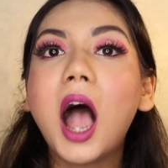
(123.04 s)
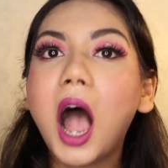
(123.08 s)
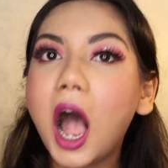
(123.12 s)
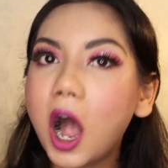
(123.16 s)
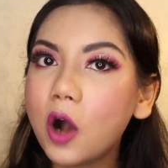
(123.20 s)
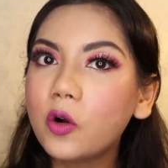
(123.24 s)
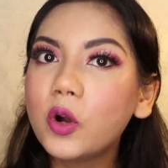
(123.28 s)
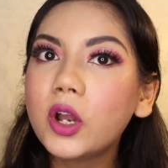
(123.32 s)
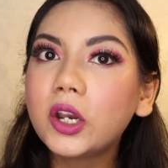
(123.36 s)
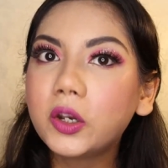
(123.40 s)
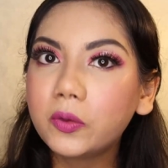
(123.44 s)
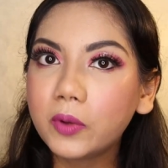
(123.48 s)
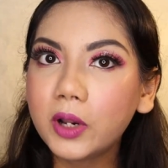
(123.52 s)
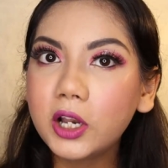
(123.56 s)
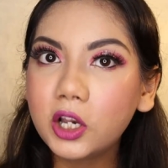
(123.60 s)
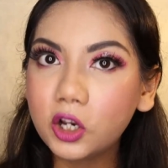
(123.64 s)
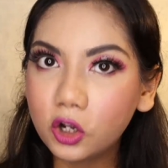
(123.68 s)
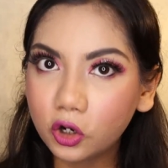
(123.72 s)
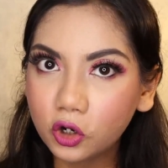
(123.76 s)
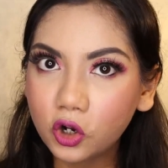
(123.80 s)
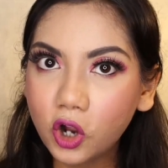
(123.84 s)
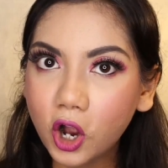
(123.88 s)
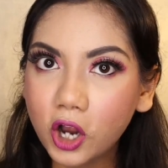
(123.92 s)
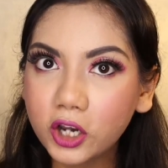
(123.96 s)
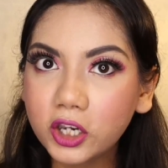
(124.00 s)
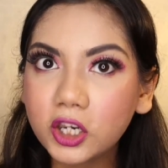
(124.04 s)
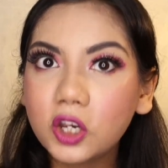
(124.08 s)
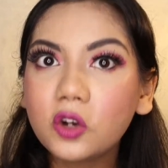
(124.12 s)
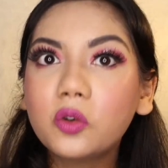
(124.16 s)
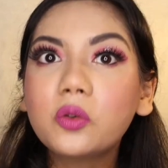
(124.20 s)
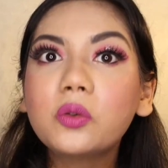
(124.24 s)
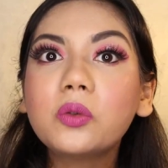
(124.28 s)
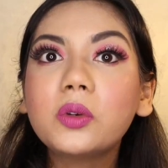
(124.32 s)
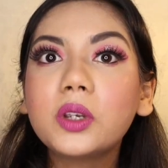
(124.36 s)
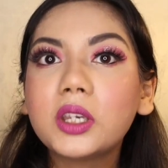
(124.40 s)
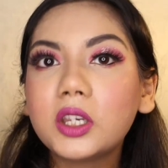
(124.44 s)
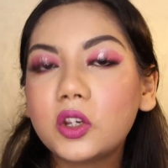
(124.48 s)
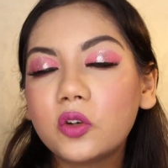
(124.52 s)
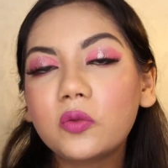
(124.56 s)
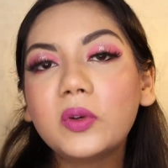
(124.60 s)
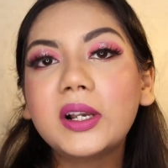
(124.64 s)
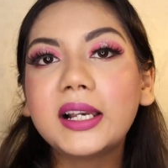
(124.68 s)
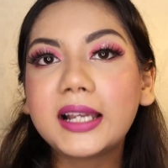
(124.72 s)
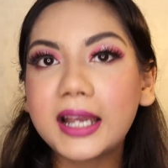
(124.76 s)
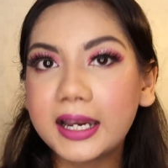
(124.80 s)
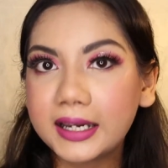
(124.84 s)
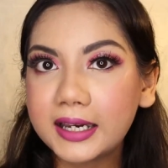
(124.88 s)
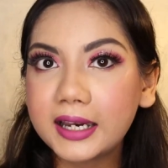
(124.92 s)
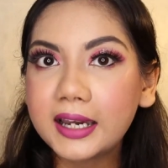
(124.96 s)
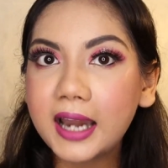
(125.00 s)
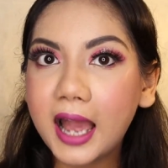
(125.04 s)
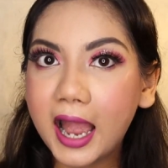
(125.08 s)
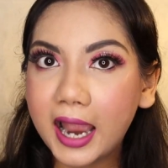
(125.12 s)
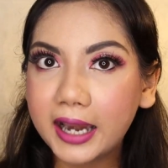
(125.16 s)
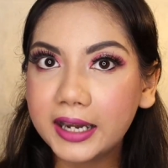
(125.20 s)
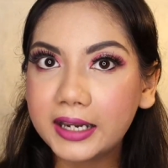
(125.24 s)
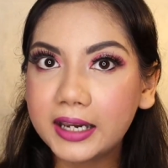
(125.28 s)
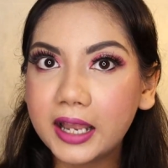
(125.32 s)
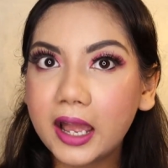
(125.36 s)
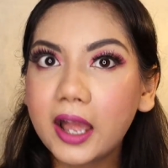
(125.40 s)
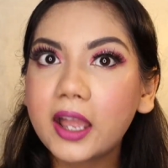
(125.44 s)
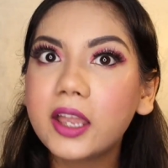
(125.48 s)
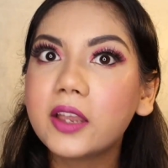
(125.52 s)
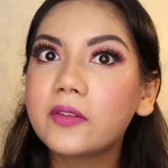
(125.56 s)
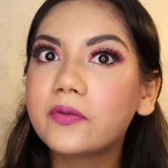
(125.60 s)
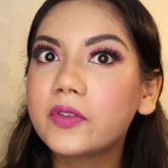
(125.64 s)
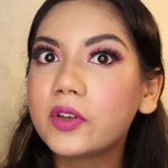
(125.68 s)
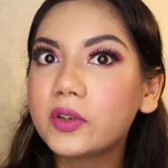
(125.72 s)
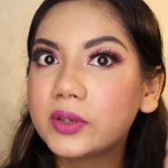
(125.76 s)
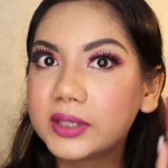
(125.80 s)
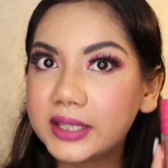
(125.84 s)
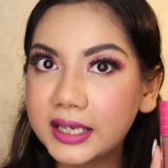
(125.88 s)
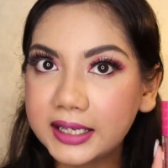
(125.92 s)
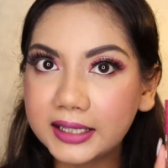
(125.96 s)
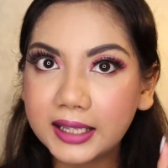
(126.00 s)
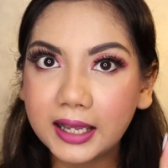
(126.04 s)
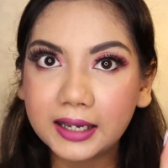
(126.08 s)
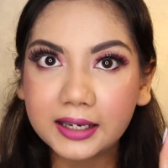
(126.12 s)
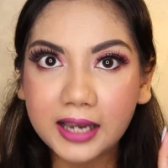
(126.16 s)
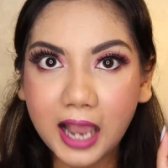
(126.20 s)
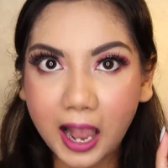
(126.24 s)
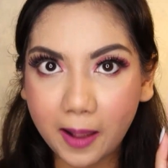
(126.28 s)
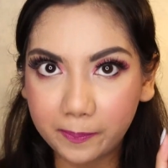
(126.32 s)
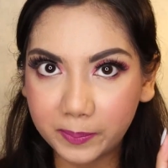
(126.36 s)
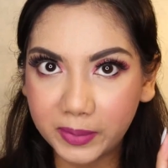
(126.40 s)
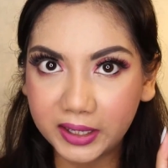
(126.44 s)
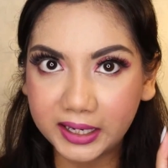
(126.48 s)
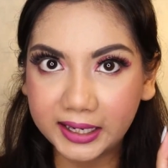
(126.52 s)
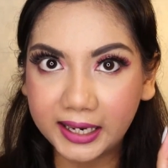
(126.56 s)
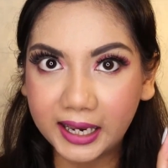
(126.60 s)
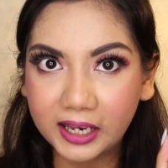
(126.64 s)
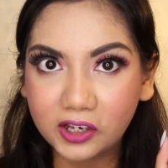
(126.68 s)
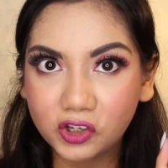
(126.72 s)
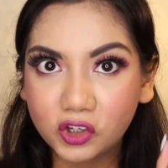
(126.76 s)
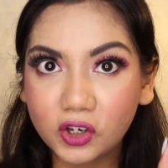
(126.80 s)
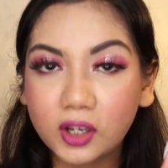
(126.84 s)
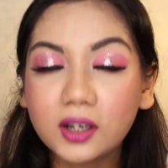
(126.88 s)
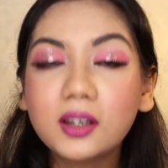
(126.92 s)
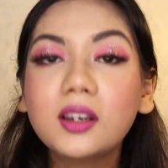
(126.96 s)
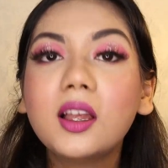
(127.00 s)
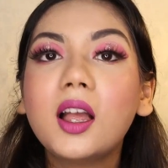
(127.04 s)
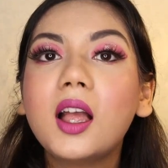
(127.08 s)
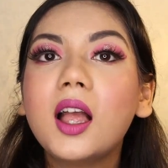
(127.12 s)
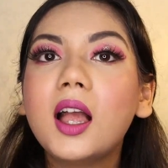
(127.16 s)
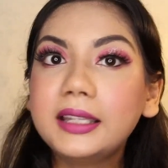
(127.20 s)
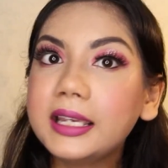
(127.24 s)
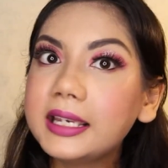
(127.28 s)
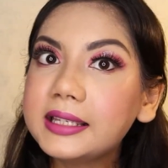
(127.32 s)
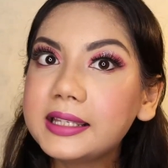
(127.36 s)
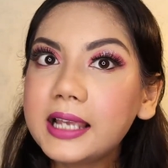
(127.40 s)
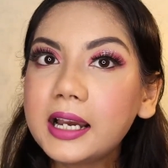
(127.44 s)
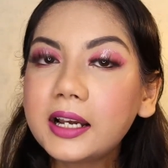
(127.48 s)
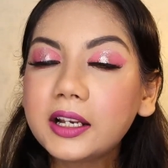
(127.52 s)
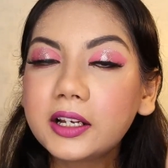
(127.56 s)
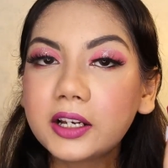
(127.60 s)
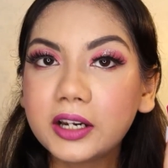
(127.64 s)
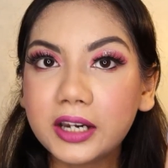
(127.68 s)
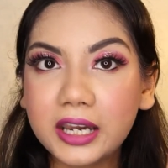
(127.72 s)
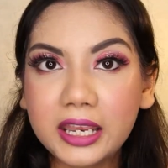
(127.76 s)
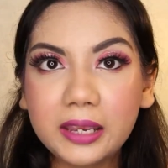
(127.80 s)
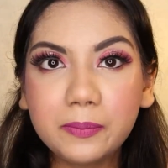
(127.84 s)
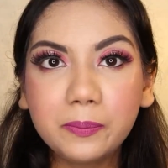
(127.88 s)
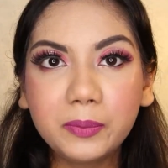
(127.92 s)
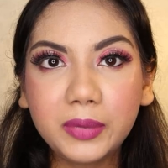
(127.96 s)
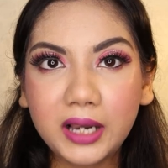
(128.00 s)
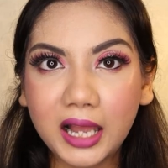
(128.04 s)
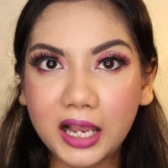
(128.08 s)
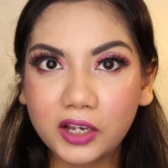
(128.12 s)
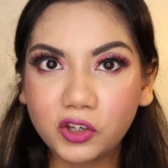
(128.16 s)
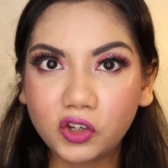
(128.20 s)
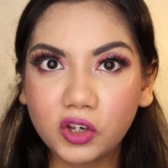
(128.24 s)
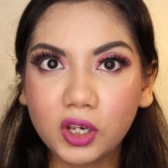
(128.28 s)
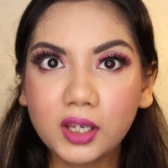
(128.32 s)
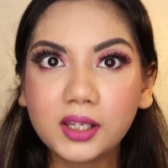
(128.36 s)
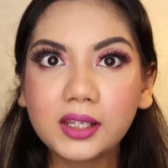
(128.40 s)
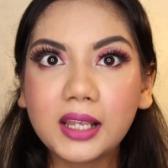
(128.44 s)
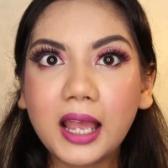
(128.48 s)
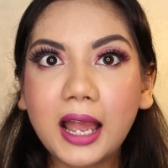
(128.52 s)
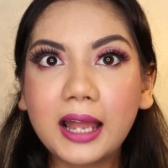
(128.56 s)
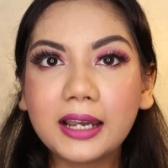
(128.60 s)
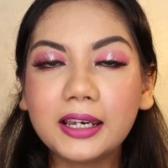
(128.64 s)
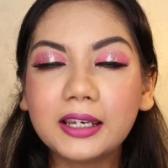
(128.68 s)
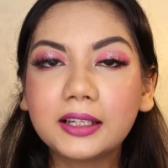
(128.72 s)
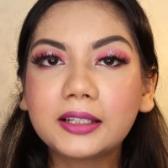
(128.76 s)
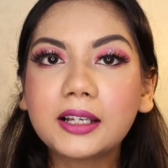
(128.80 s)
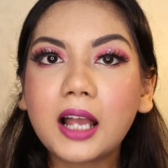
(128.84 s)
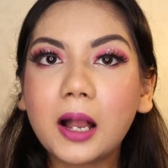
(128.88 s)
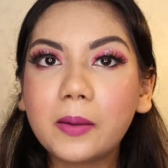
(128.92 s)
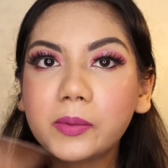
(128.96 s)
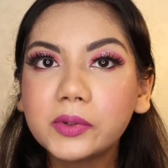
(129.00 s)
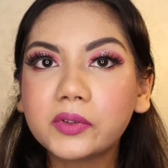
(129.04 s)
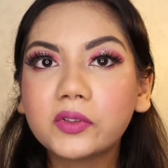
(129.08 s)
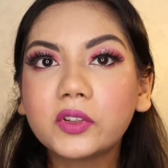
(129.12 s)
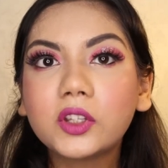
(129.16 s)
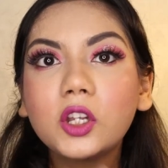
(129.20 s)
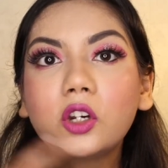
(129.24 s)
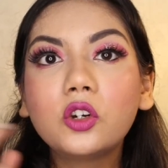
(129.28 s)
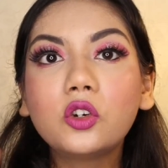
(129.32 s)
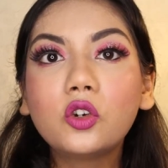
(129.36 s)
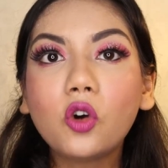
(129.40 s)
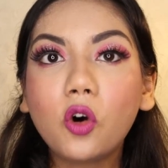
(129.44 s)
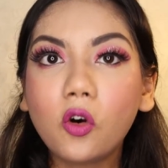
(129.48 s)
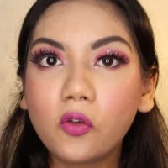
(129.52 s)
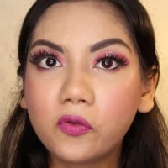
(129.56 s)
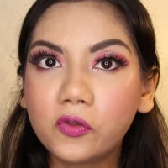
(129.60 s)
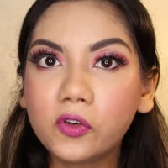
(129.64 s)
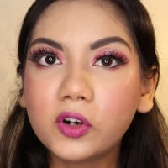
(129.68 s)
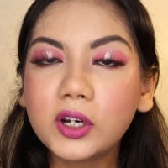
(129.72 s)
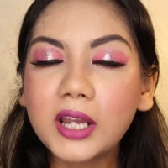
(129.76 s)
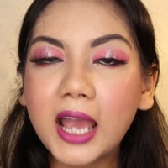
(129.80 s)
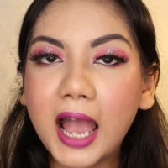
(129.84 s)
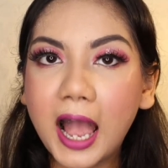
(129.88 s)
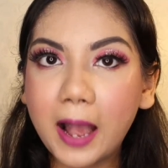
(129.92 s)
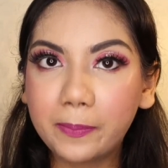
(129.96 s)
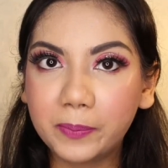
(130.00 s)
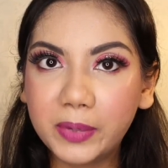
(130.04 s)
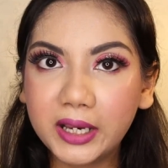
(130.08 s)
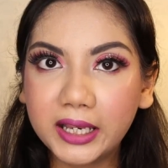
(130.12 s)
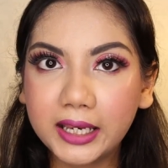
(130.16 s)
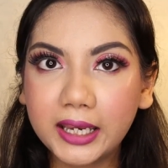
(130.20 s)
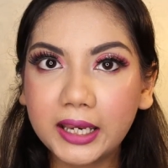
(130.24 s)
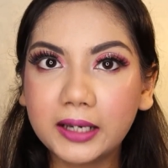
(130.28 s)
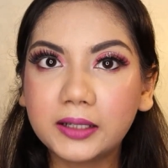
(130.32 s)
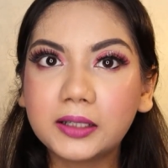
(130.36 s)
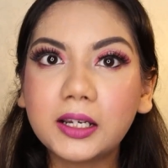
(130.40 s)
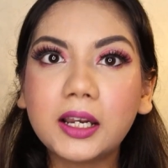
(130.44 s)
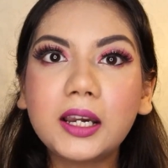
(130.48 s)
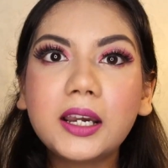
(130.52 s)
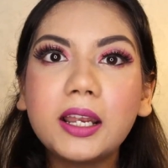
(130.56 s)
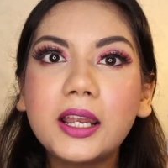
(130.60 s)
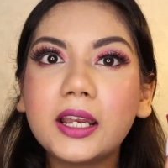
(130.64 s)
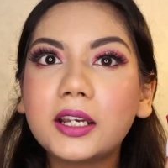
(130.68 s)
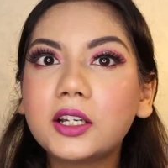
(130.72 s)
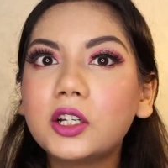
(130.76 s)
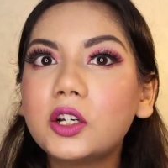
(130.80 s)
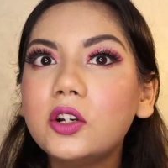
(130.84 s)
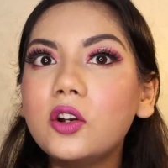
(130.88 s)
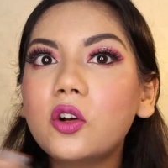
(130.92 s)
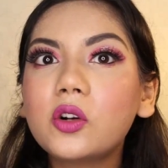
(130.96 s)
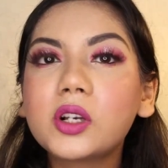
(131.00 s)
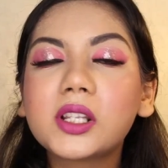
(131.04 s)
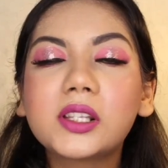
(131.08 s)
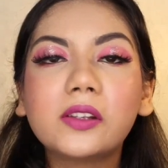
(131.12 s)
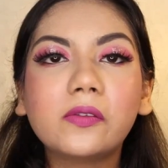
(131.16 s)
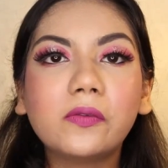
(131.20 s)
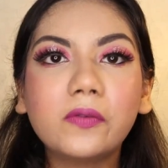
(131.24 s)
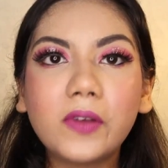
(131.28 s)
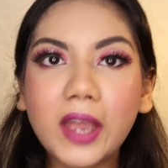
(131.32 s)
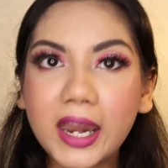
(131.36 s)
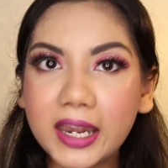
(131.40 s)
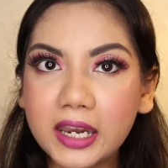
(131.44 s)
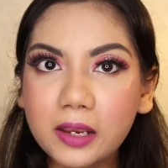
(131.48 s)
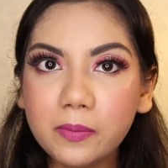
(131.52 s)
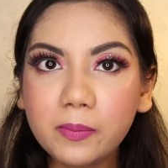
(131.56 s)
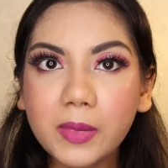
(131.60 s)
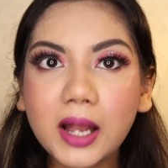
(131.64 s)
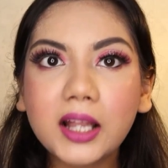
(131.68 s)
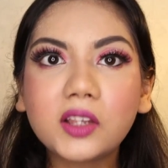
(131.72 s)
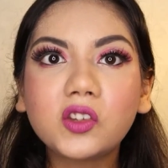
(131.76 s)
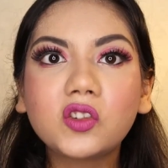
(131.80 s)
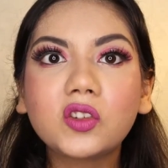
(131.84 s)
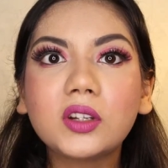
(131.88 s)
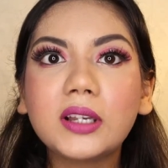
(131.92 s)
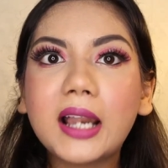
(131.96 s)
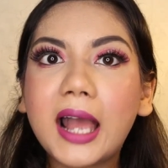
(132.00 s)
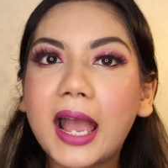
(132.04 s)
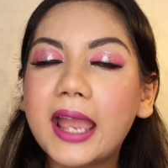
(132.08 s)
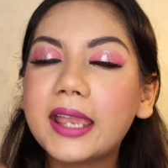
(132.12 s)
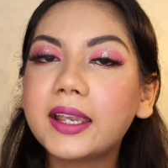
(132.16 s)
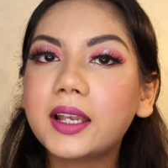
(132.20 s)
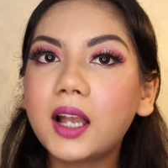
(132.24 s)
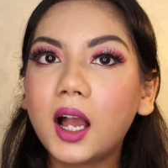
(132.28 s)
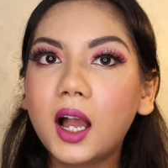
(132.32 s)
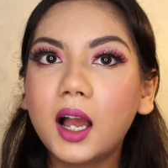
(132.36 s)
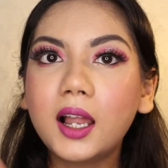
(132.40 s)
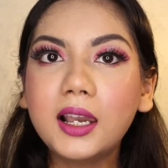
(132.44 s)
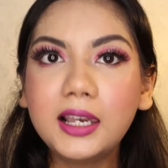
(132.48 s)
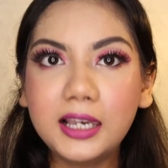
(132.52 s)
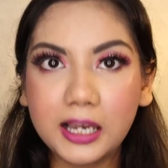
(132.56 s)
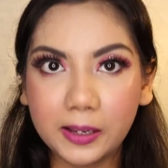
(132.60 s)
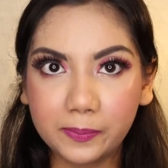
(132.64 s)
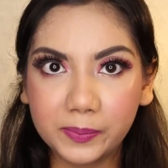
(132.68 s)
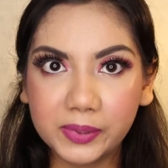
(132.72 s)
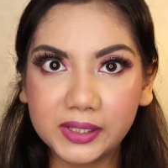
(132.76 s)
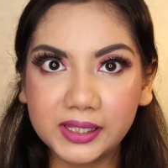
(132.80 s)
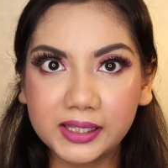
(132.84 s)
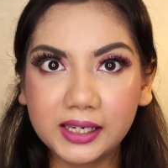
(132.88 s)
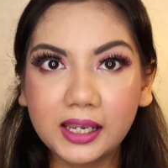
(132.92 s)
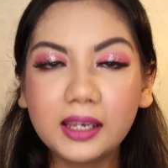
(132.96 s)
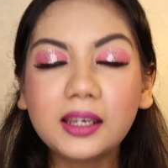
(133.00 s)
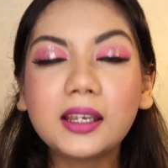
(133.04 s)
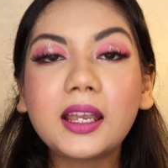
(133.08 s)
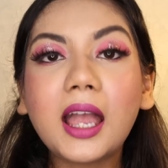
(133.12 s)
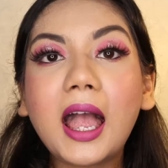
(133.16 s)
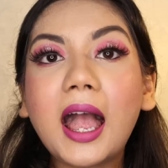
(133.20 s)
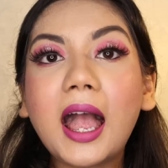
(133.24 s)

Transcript: how it will look on you, you will get an idea if you see that application. These are cream blushes and it comes with a doe foot applicator. It looks very much like a lipstick